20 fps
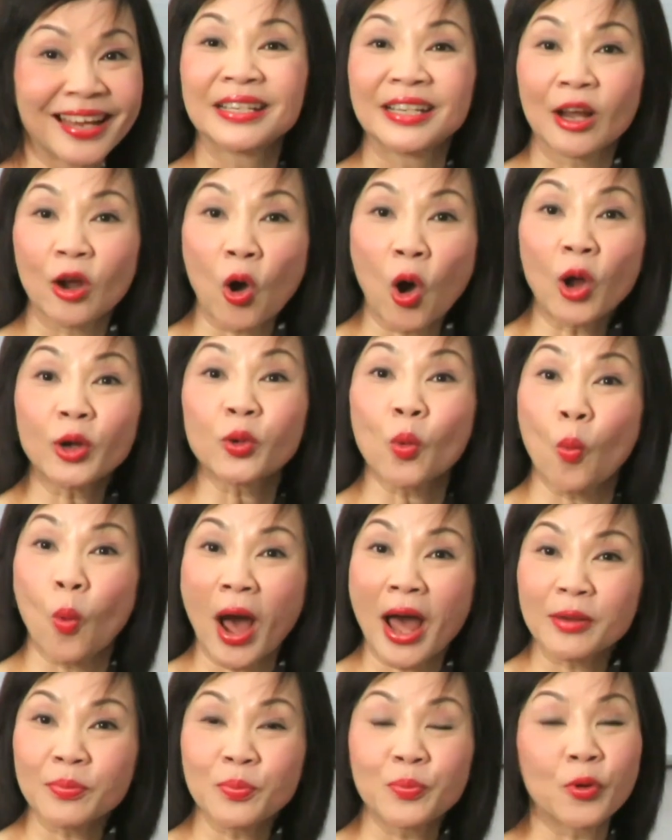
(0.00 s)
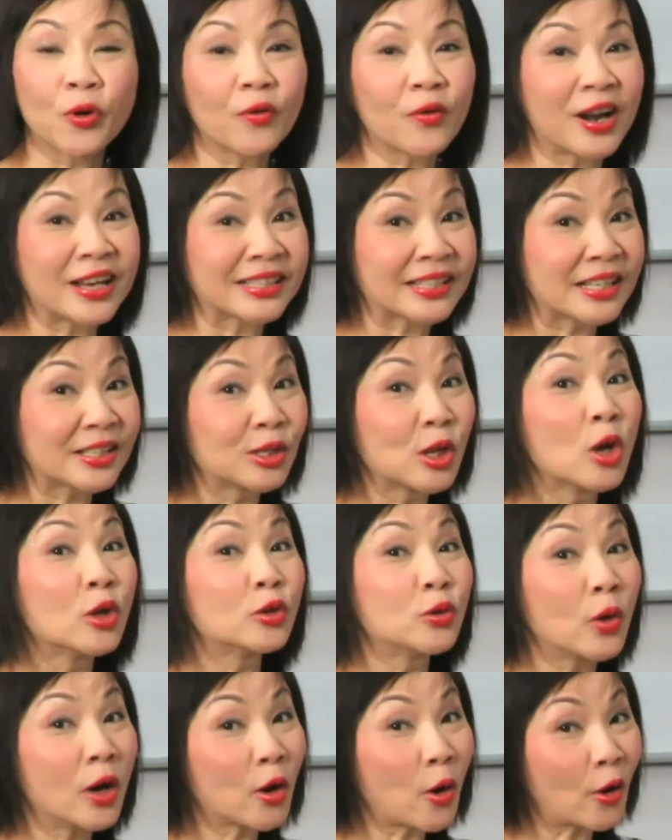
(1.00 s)
the chord 1 progresses
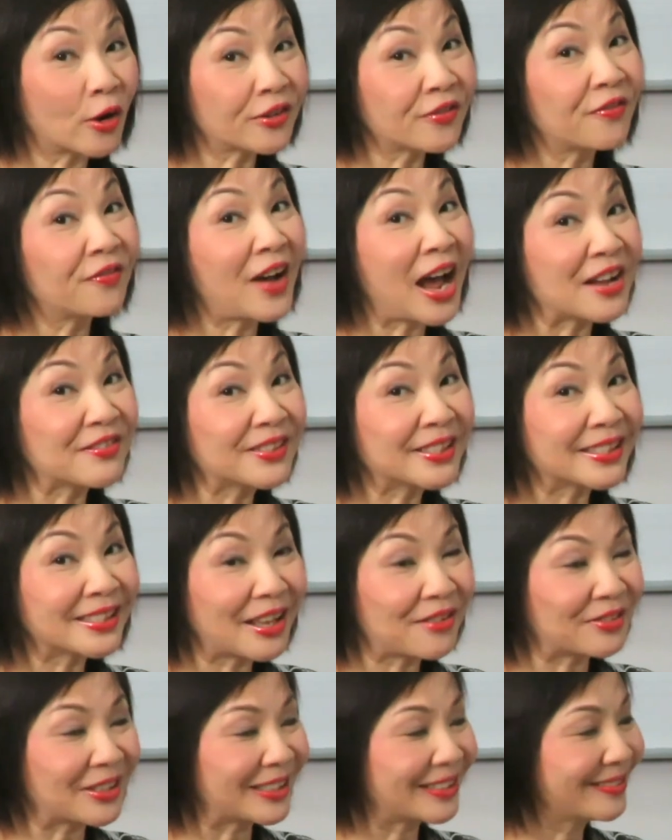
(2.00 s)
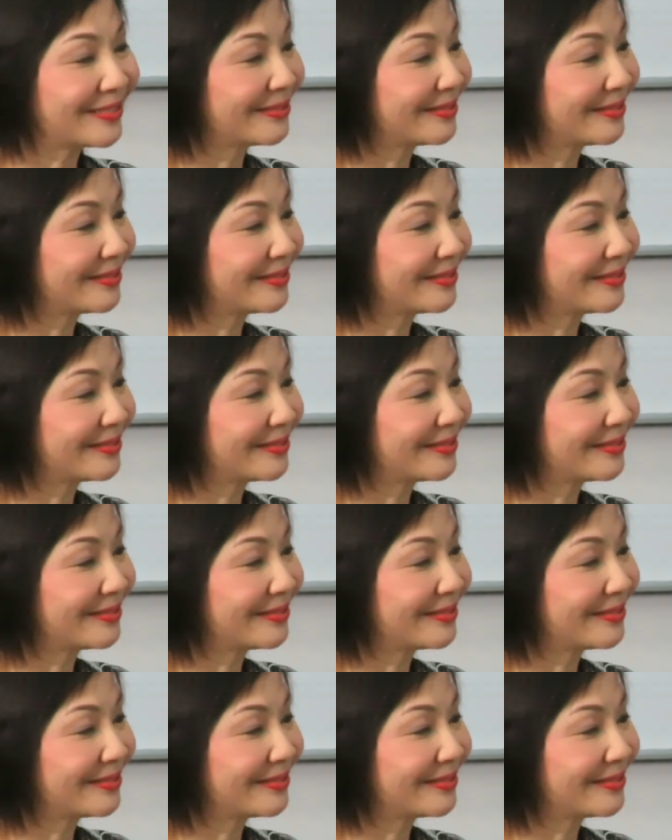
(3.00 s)
to a chord 5-7.